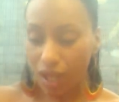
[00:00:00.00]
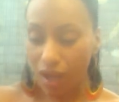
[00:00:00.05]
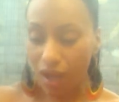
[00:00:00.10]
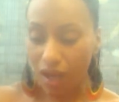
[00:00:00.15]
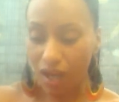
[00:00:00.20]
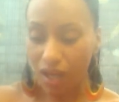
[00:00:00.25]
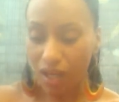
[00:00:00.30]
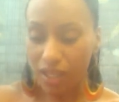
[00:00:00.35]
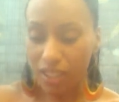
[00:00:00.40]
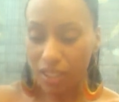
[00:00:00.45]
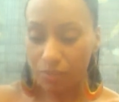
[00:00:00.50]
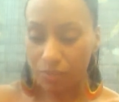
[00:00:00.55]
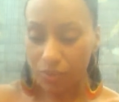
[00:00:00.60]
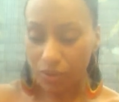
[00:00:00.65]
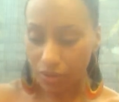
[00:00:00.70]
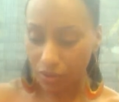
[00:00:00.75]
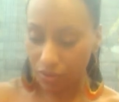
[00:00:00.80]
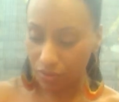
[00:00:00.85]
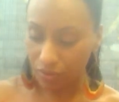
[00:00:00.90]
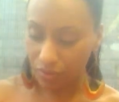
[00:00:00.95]
Uh,
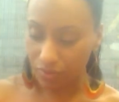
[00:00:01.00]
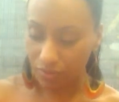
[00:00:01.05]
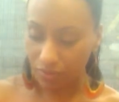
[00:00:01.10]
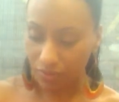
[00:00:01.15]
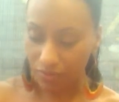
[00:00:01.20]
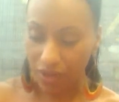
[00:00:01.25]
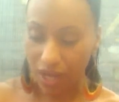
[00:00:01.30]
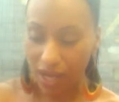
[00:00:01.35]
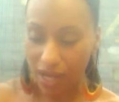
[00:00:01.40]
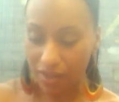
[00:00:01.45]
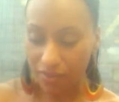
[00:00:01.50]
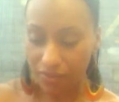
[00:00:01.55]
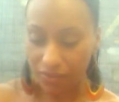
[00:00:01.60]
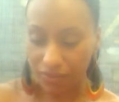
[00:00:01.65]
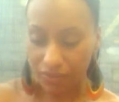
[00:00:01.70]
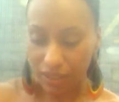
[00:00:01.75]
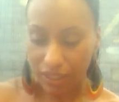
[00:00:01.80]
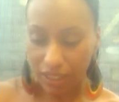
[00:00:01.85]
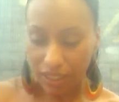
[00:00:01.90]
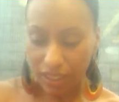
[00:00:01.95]
number five,
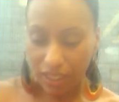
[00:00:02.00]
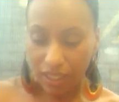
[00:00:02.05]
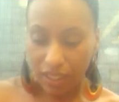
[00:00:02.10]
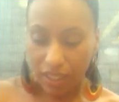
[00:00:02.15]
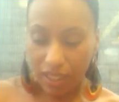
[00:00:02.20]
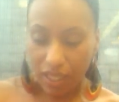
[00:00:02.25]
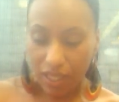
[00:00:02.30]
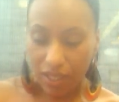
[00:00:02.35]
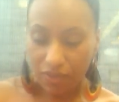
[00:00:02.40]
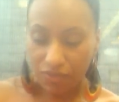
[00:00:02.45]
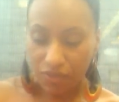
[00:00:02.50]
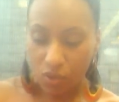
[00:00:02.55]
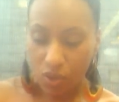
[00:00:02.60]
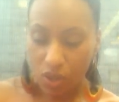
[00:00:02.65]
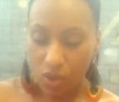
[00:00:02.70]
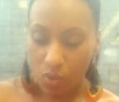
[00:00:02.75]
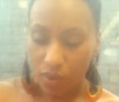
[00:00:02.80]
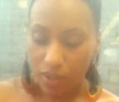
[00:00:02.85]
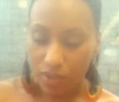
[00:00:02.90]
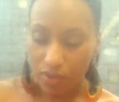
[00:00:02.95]
if you
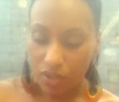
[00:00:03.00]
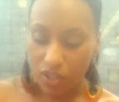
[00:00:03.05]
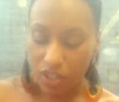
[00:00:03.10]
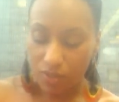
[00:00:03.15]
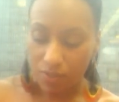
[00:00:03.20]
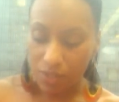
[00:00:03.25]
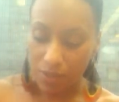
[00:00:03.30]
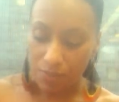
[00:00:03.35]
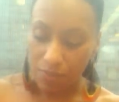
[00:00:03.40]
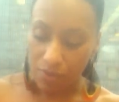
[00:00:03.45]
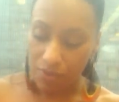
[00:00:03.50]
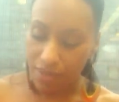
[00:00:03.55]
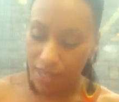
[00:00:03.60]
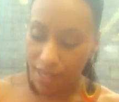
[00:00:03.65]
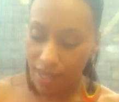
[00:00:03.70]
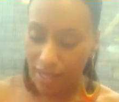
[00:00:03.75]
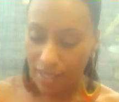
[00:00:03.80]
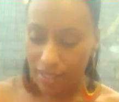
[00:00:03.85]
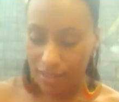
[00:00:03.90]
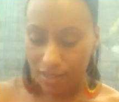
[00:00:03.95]
are one of those people
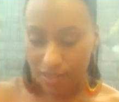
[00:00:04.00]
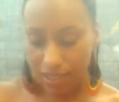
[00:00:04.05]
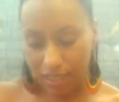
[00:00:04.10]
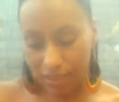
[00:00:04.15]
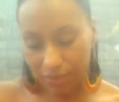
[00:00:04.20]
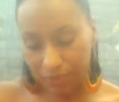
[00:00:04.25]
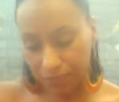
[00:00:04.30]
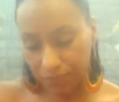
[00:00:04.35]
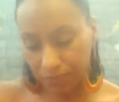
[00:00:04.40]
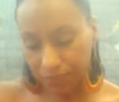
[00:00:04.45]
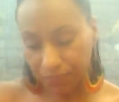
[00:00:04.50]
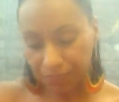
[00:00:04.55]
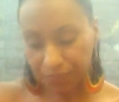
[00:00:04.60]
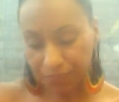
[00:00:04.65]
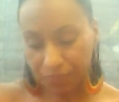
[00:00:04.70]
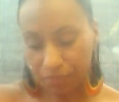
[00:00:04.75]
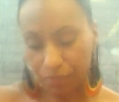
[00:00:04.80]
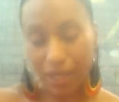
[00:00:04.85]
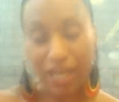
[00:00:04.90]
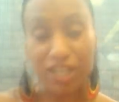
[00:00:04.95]
that
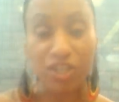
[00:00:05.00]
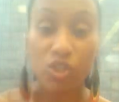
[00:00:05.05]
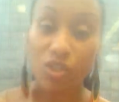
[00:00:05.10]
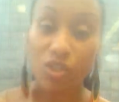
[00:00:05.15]
bite